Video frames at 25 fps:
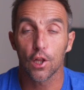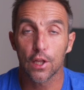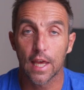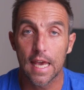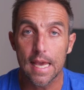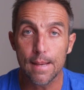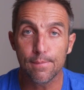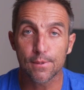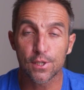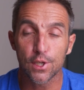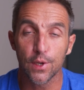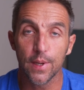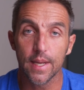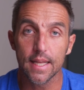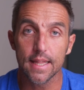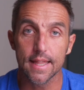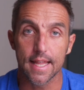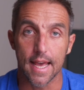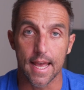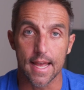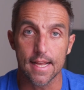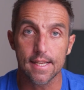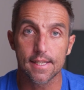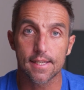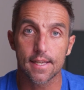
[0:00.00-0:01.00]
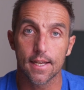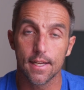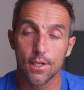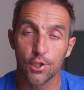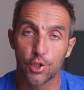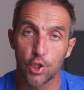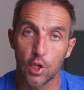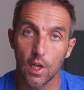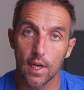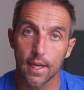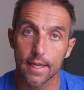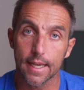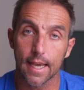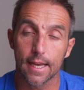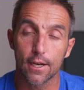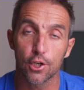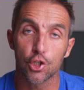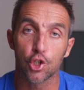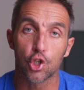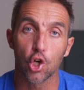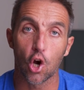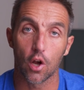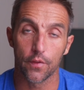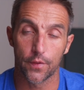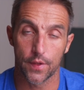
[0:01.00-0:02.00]
I'll keep doing this until I get a
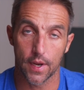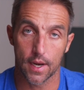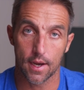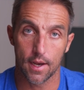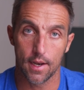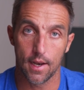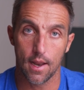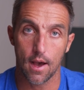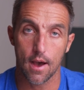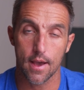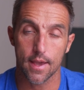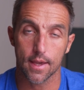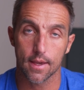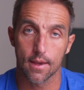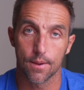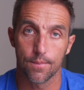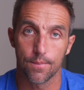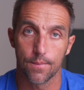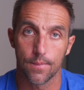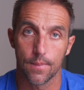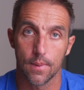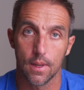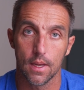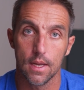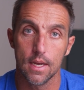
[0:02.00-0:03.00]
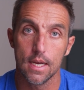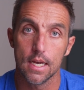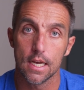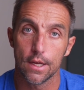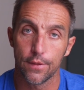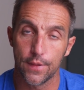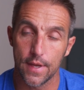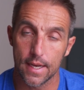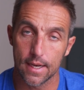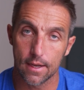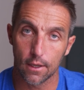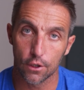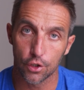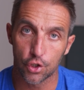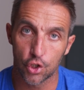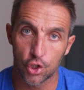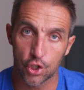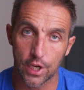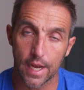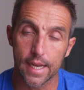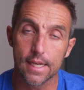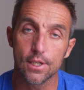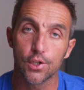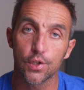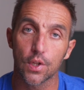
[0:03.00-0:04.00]
shot that I like. Then I'll
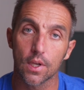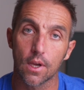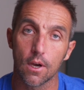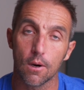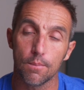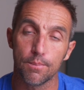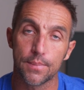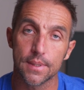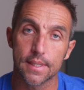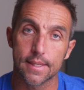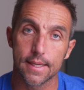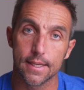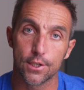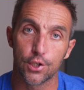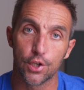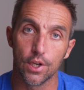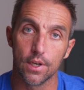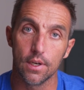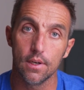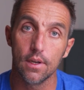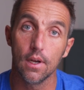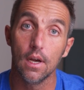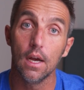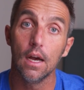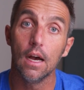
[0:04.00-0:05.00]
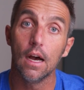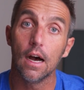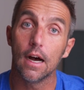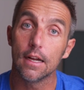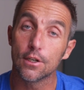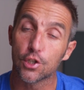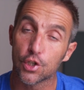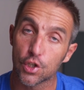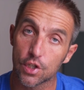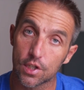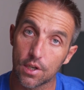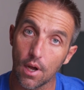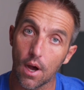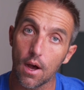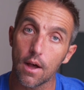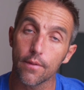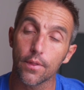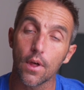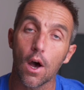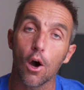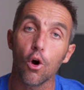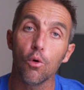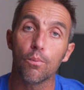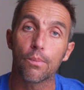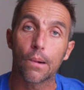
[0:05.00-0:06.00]
change the composition and start
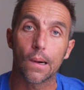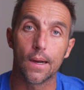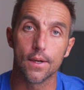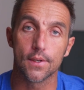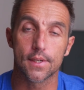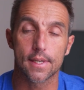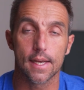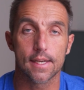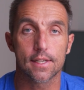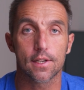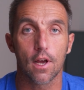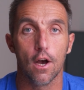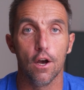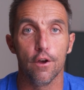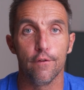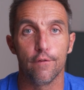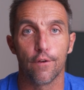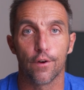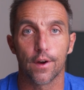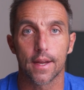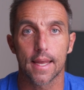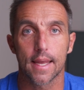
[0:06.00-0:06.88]
the whole process over